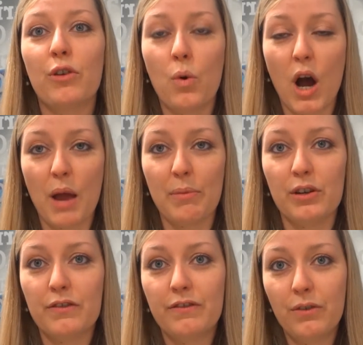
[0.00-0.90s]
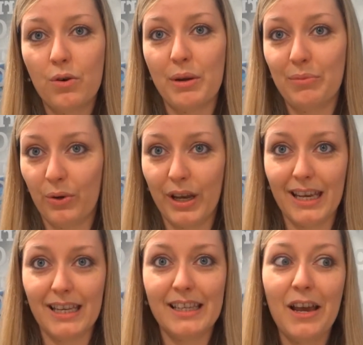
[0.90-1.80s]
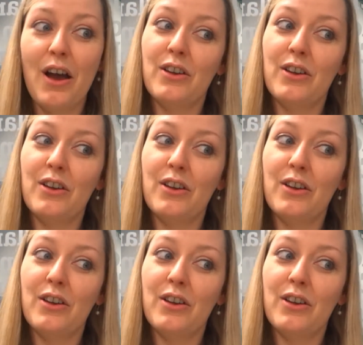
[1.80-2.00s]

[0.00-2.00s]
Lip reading: requirement for employees